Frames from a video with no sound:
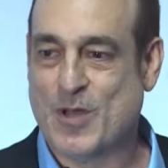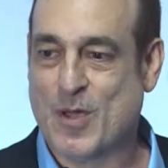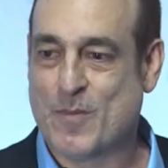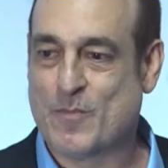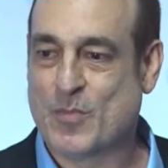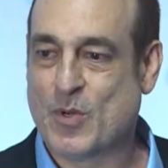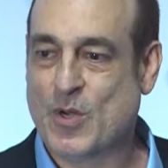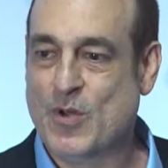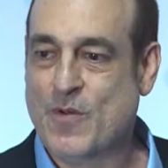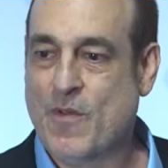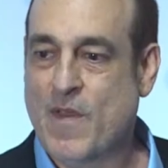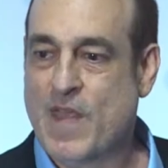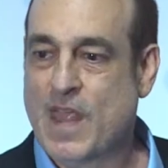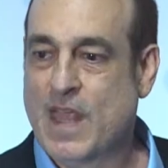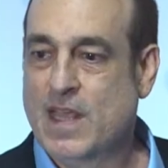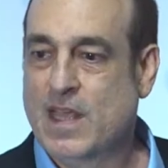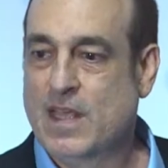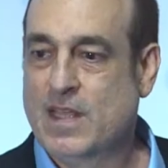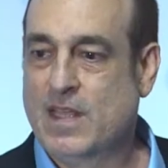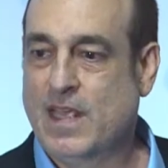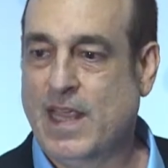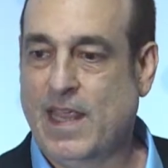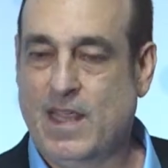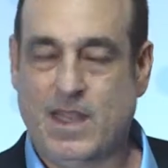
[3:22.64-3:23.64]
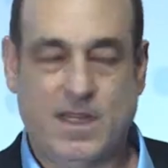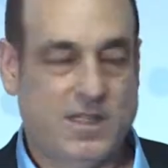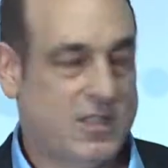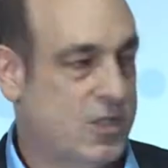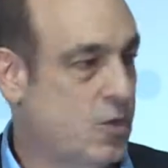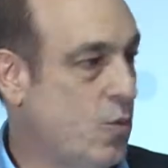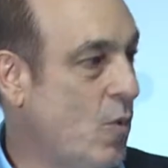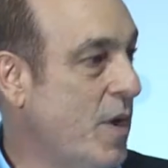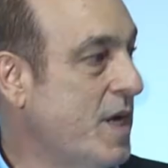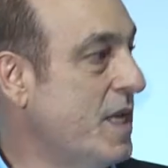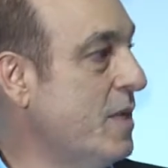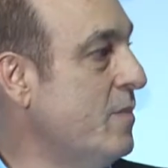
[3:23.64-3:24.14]
number.
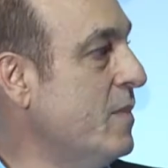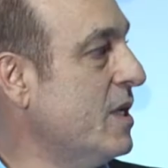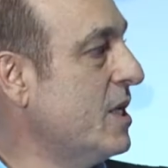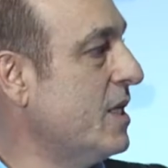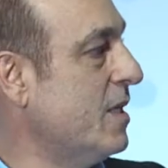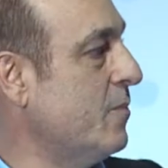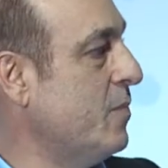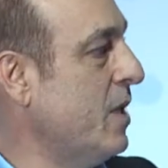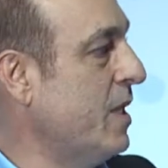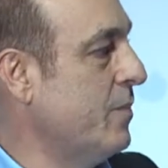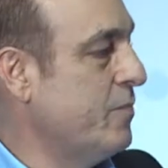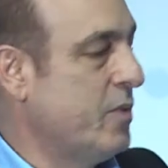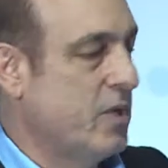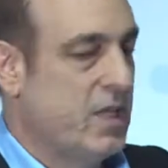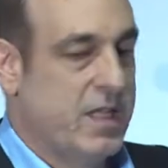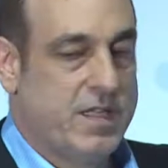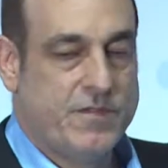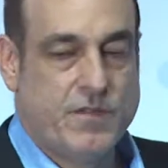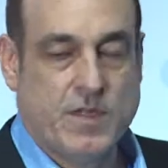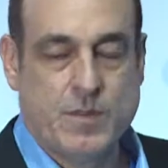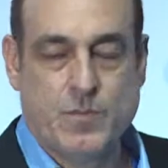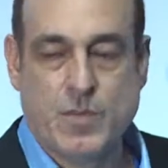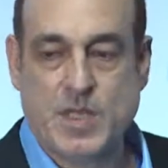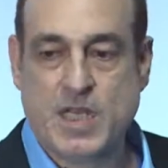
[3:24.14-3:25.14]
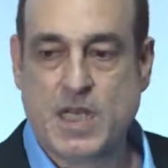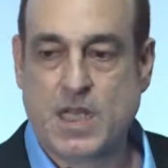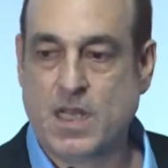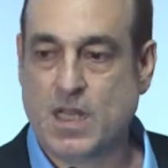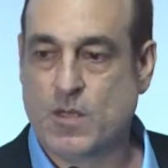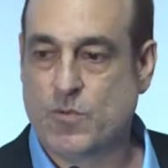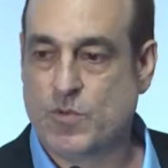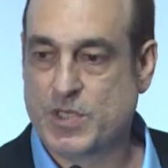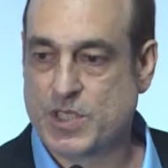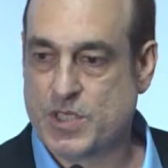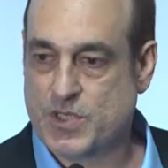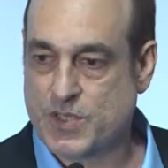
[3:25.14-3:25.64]
20 million people live in
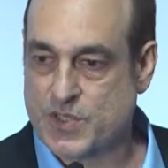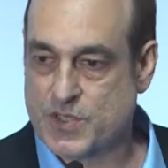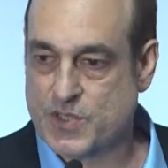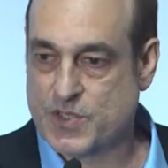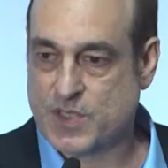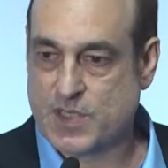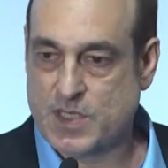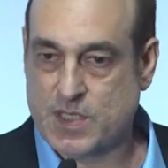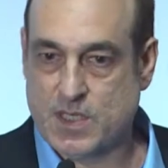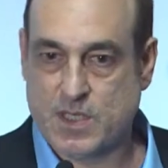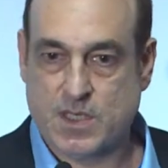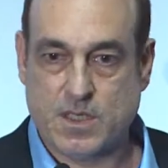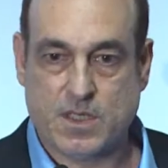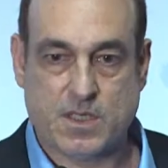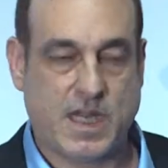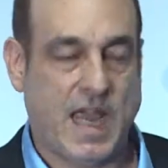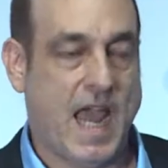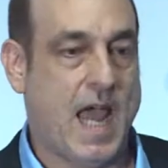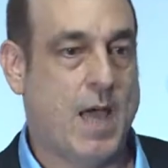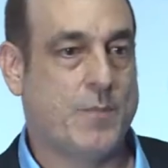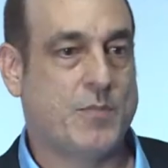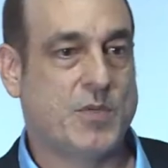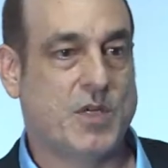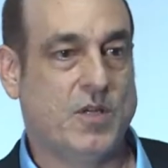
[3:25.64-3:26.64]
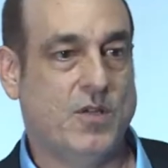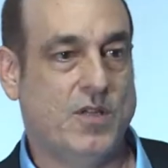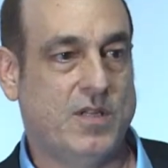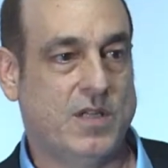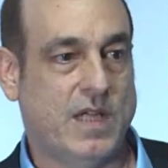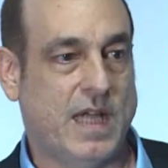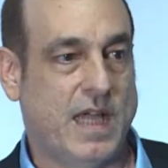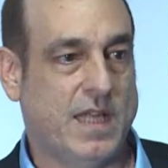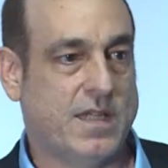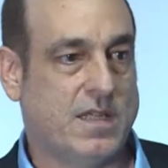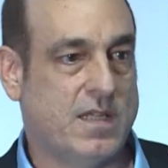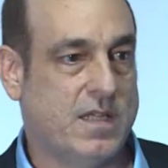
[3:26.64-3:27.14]
Manila, which is the capital
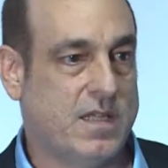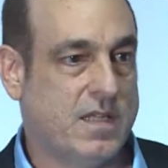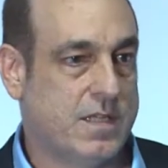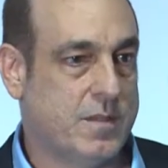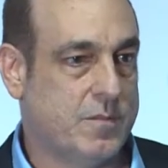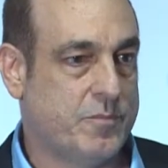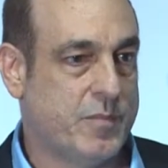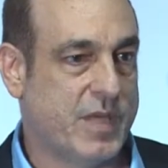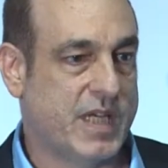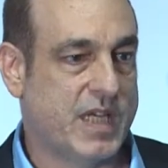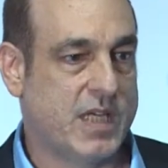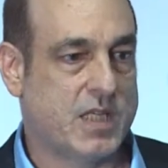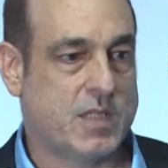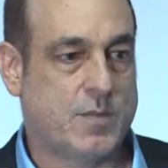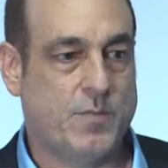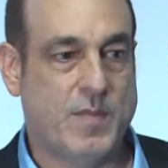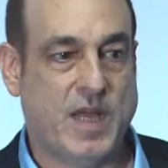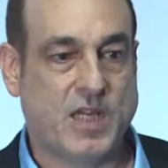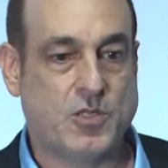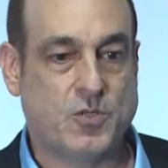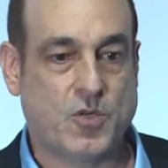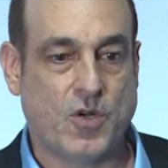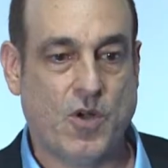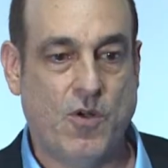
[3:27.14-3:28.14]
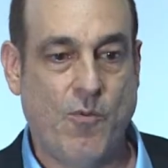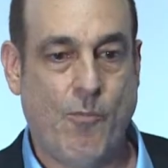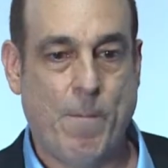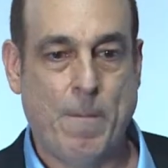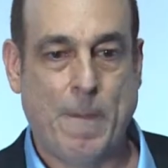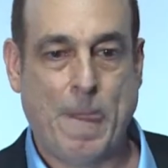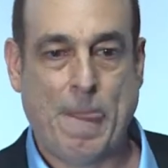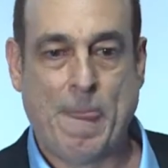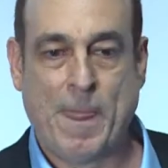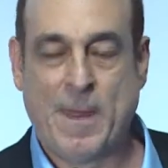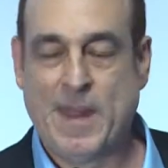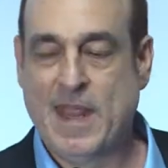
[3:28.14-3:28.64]
and the biggest metro.
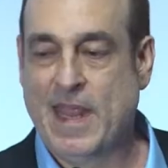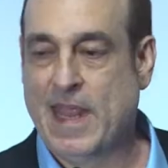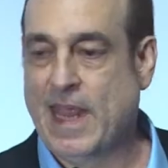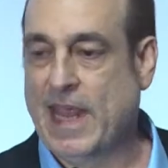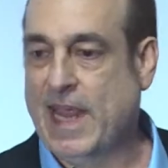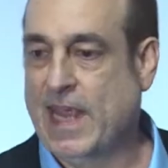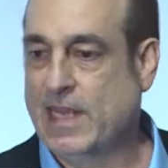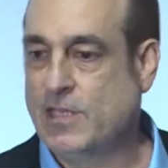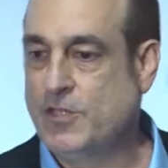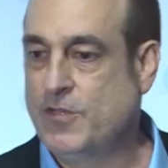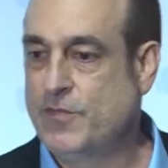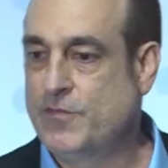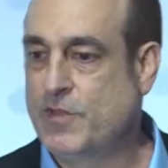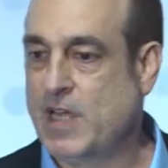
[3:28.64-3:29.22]
And you've